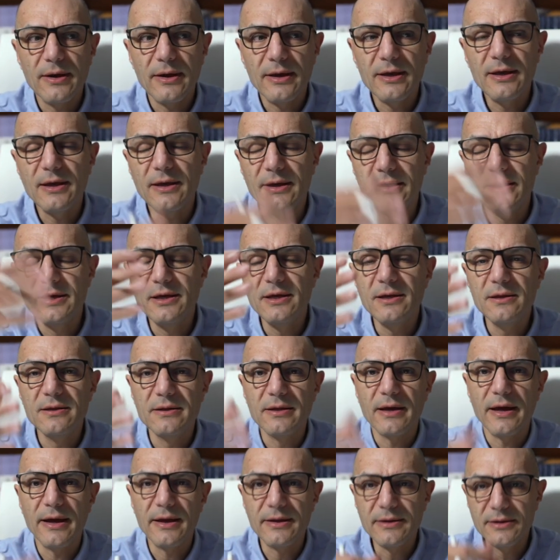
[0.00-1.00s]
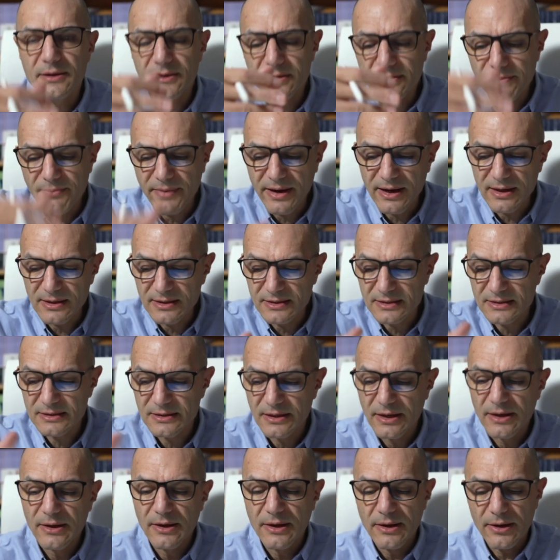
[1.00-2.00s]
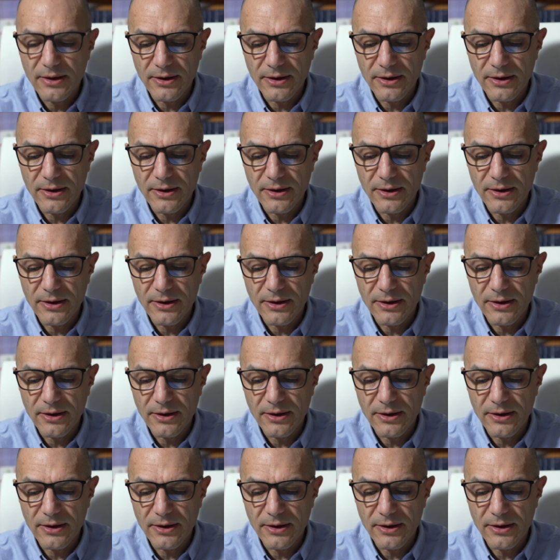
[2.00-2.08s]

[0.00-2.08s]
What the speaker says: heat and it melts,